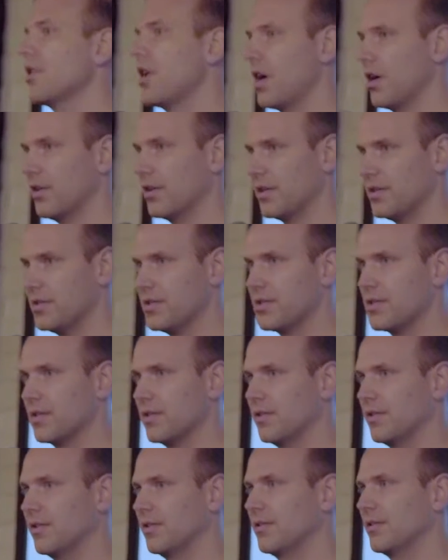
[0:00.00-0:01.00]
are
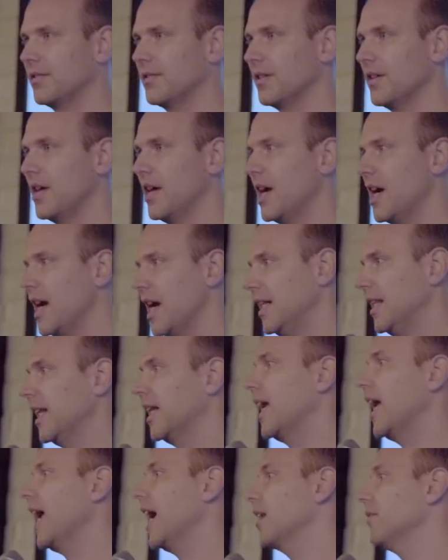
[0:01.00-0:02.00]
artists, and
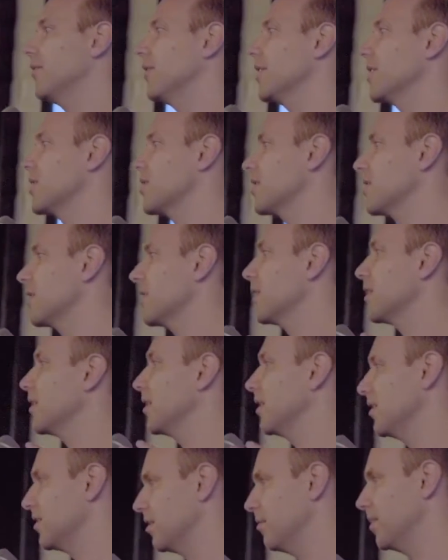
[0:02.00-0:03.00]
the canvas
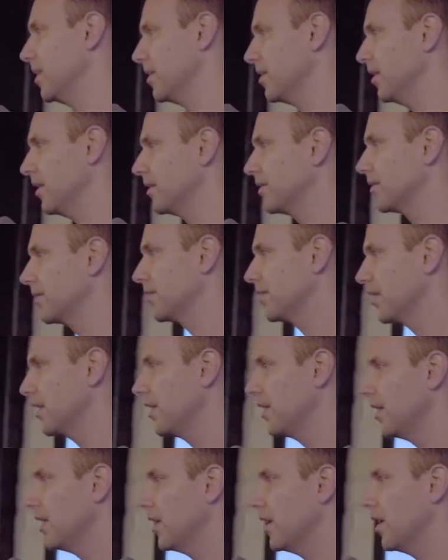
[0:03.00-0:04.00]
is the business.
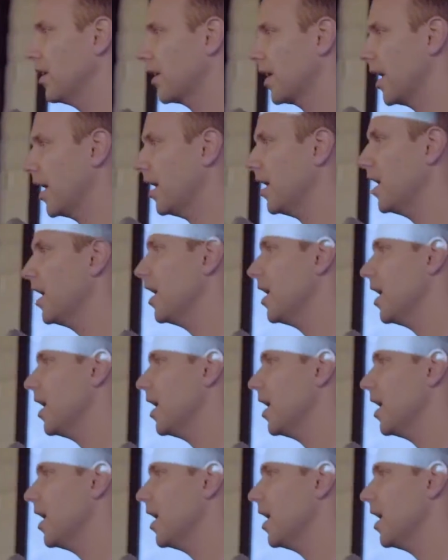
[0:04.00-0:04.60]
Okay,